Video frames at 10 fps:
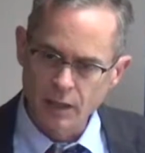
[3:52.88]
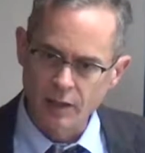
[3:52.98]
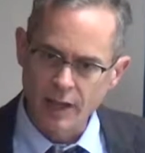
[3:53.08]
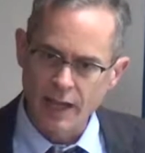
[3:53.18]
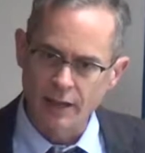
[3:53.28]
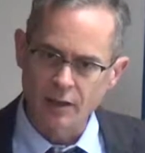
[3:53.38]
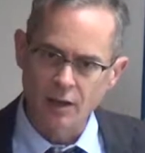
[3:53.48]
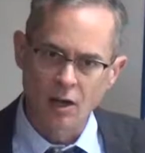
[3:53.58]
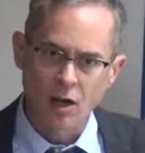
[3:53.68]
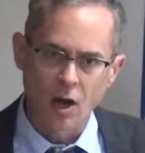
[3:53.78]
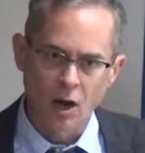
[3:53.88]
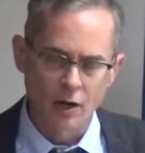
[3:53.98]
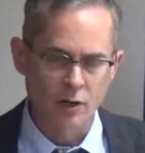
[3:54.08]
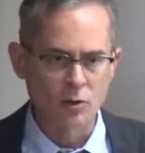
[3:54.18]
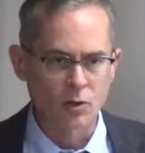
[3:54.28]
that
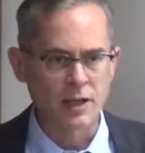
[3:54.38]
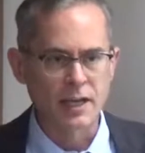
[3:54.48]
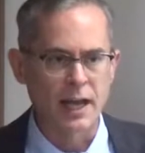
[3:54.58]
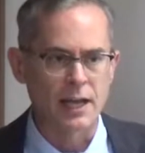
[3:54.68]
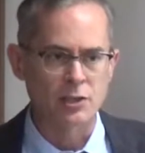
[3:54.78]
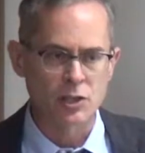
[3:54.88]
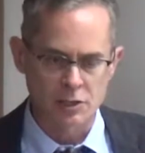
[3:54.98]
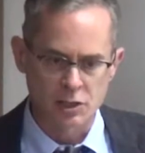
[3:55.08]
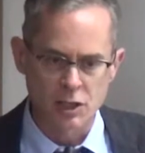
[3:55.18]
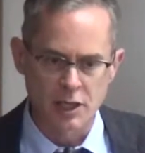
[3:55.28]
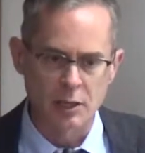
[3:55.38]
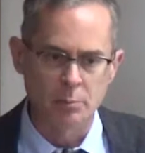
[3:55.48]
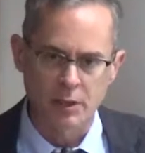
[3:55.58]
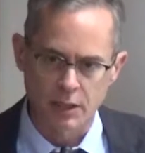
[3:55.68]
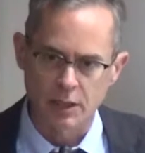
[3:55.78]
aren't looking at just
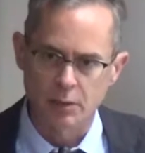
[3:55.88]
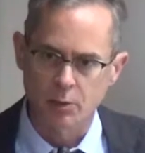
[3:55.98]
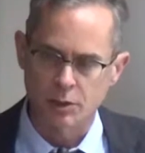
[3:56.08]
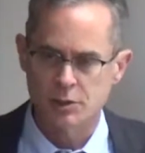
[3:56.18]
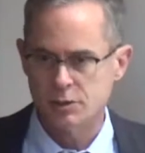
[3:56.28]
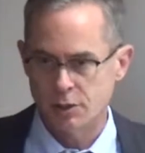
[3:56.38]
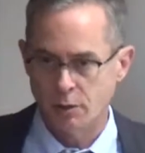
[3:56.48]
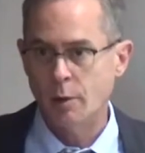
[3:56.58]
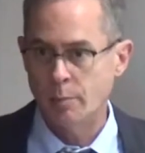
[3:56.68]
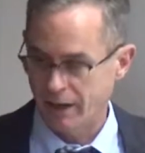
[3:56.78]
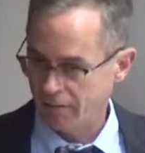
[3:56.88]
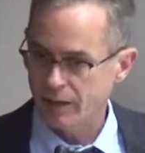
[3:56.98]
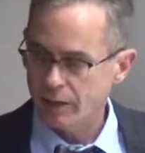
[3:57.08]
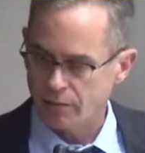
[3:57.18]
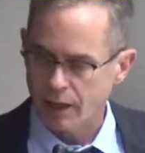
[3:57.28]
GDP, which is, a
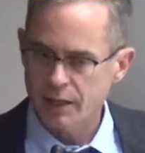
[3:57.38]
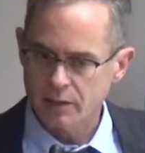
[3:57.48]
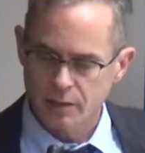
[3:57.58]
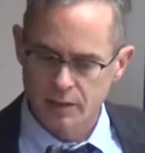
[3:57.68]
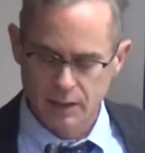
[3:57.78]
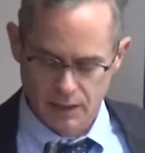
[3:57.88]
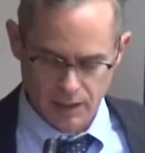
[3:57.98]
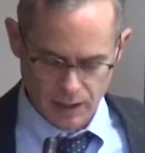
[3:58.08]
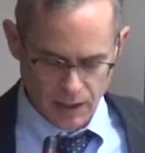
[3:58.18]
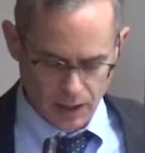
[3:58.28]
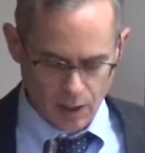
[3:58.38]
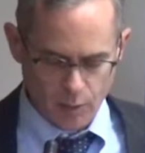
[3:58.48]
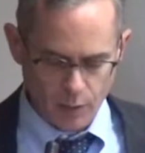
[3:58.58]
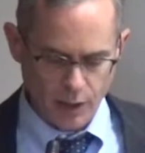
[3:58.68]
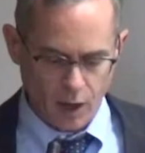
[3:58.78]
benefit, right?
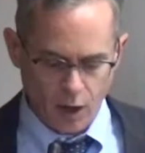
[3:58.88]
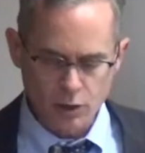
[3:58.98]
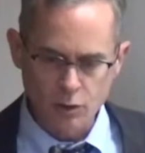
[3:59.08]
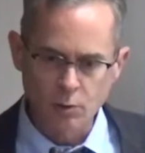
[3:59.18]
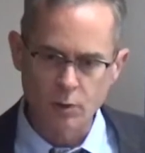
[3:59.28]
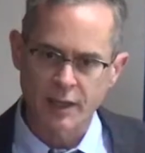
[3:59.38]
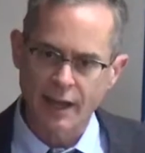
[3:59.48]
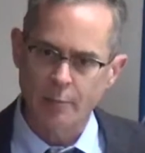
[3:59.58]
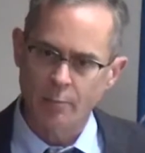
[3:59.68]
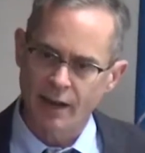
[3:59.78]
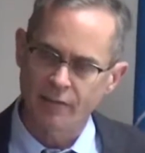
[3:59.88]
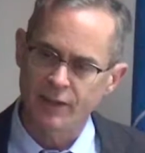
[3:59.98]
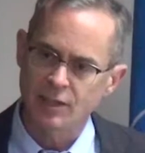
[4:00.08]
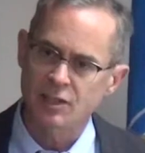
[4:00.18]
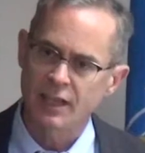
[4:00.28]
But also looking at
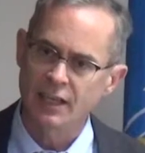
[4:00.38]
benefits